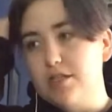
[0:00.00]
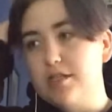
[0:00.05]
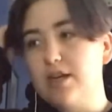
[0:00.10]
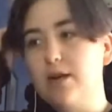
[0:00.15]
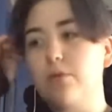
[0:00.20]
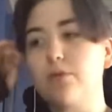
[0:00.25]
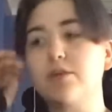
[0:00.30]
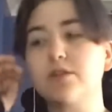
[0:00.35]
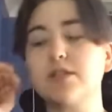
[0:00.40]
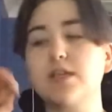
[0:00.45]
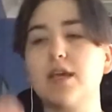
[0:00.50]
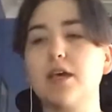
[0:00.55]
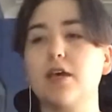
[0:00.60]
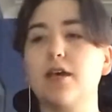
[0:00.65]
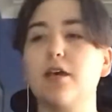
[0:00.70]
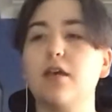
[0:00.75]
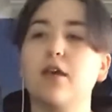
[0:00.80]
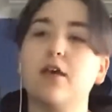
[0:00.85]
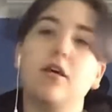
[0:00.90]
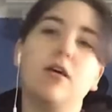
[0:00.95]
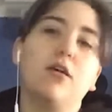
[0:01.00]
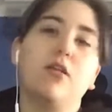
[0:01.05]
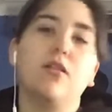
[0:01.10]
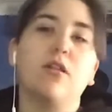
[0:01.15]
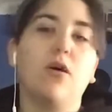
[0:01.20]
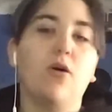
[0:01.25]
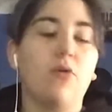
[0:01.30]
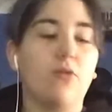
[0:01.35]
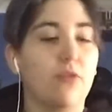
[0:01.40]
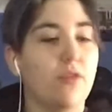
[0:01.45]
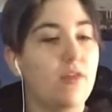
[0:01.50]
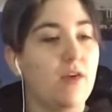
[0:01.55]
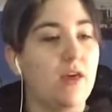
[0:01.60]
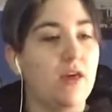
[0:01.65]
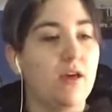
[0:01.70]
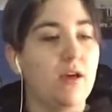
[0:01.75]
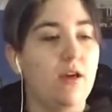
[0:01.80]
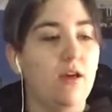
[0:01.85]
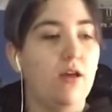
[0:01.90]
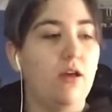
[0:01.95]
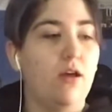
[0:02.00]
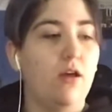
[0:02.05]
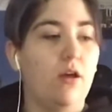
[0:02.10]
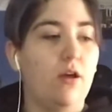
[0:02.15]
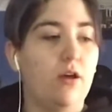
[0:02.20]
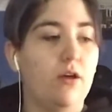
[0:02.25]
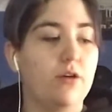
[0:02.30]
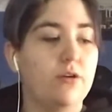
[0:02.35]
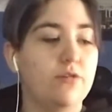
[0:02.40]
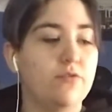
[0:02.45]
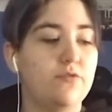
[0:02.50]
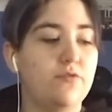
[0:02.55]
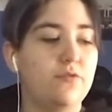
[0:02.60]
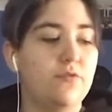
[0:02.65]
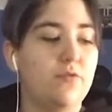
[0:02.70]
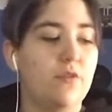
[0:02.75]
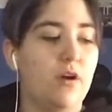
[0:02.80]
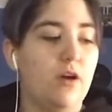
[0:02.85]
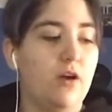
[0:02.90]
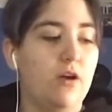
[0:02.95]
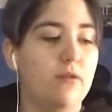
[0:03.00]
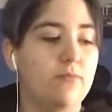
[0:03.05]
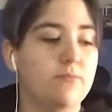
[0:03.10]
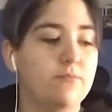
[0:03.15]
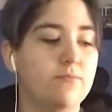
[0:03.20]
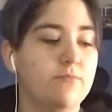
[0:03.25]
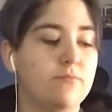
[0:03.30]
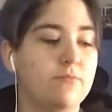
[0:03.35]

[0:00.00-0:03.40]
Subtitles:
out was the whole thing of I